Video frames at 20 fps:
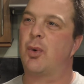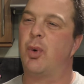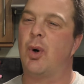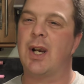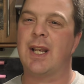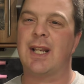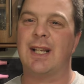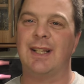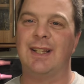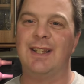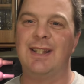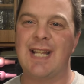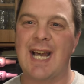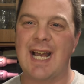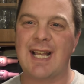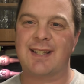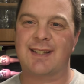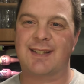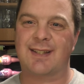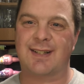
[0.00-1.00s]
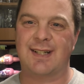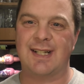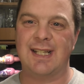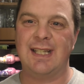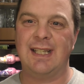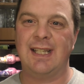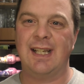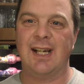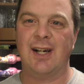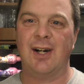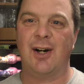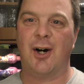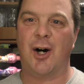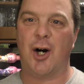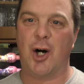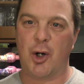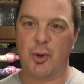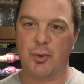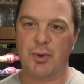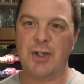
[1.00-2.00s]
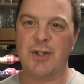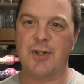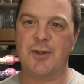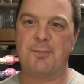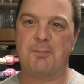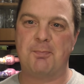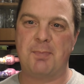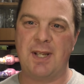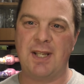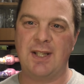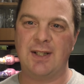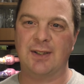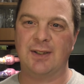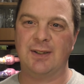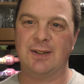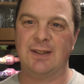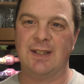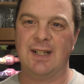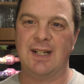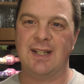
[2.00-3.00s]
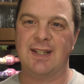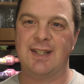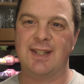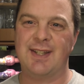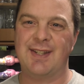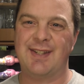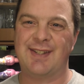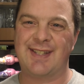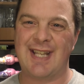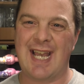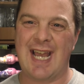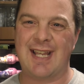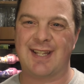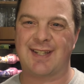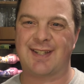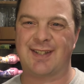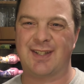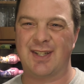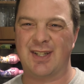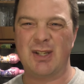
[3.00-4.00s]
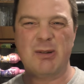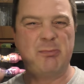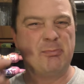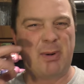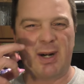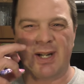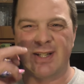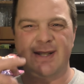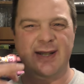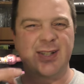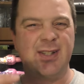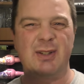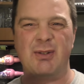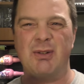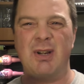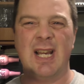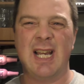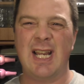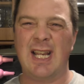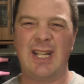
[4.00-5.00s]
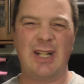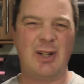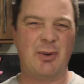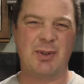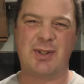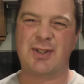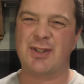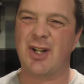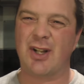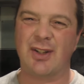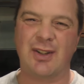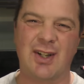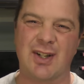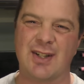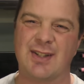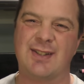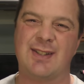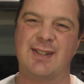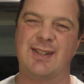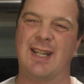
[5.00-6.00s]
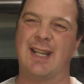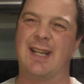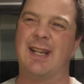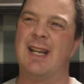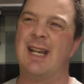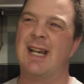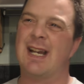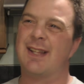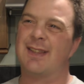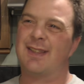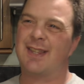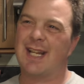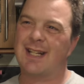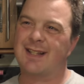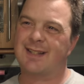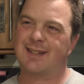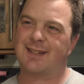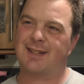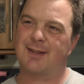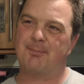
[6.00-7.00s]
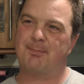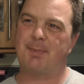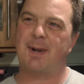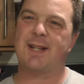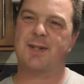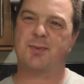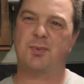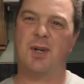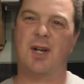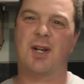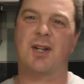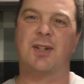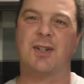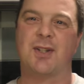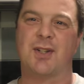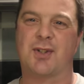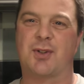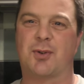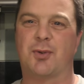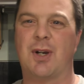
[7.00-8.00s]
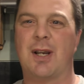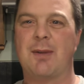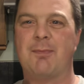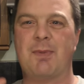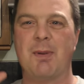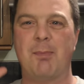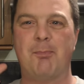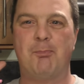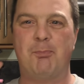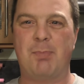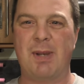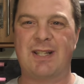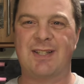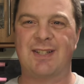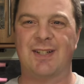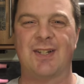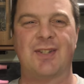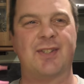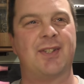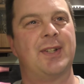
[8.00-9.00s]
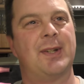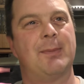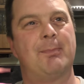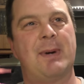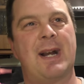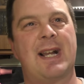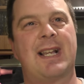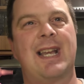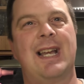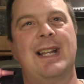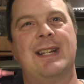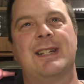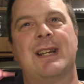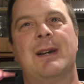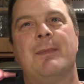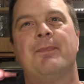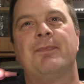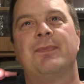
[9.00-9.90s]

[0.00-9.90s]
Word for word: quite nasty orange peel zest that you bite into. You know, it's not nice, is it? That's the best way I can describe the bitterness on the back end.